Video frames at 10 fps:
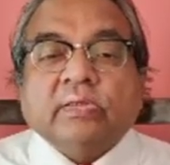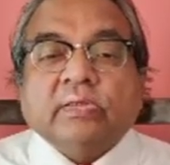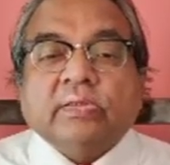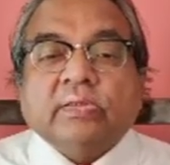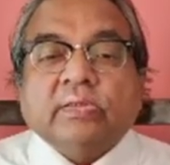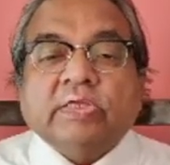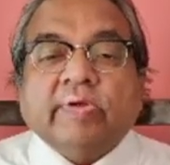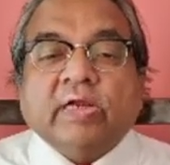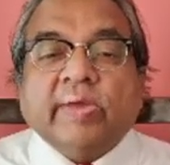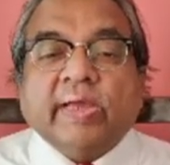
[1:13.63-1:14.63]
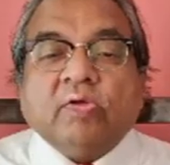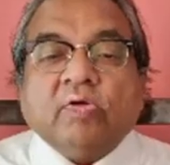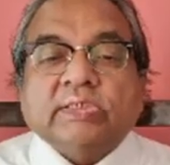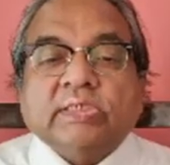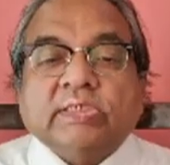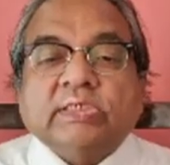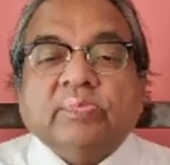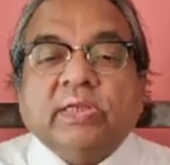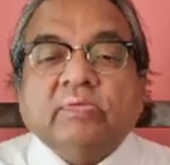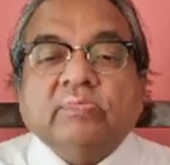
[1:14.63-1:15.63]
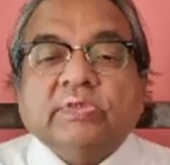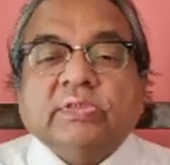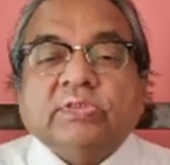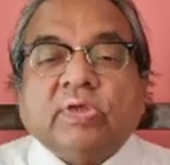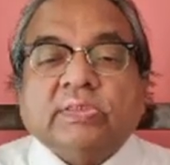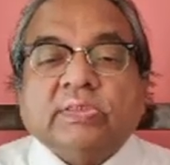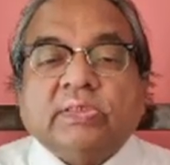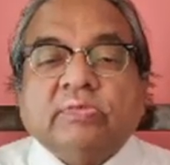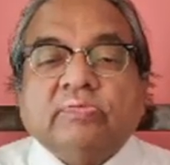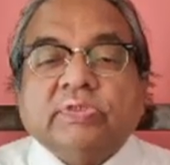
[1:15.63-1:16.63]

this divided by cos HML, which is constant,